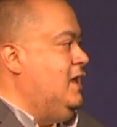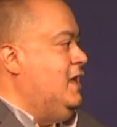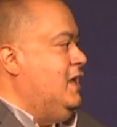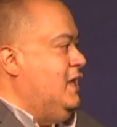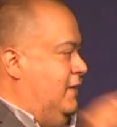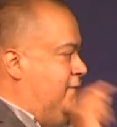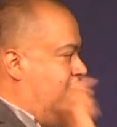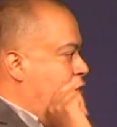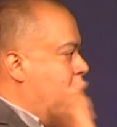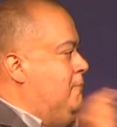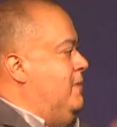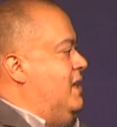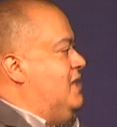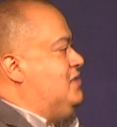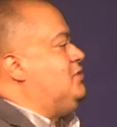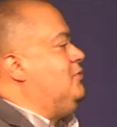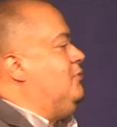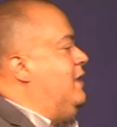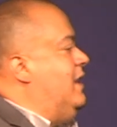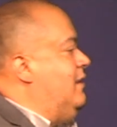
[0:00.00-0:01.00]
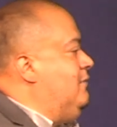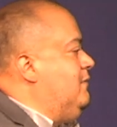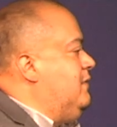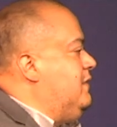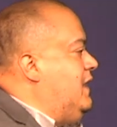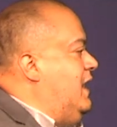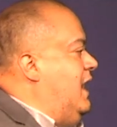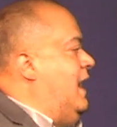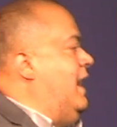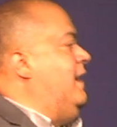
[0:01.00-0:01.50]
If you mess around with
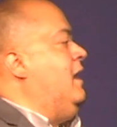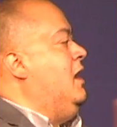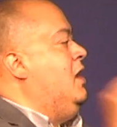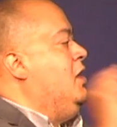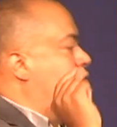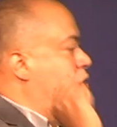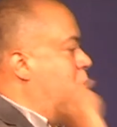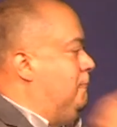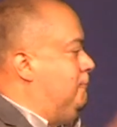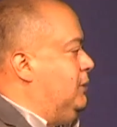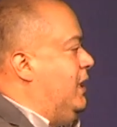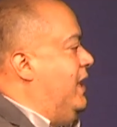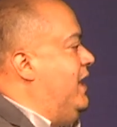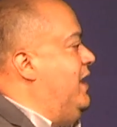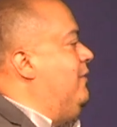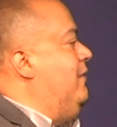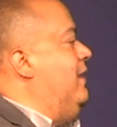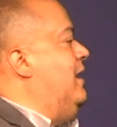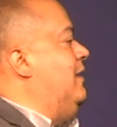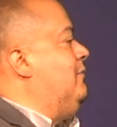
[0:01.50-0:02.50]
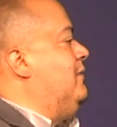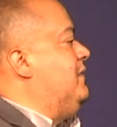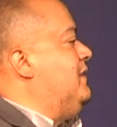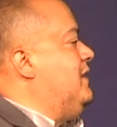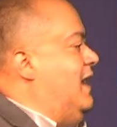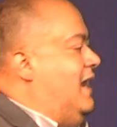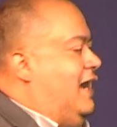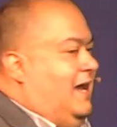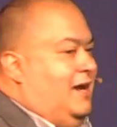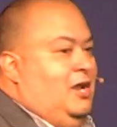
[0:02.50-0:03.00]
God, you play around with
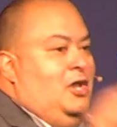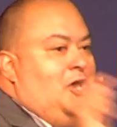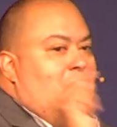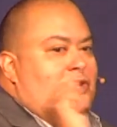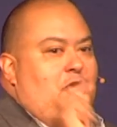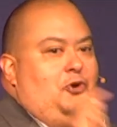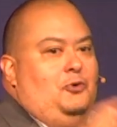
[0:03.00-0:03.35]
God, you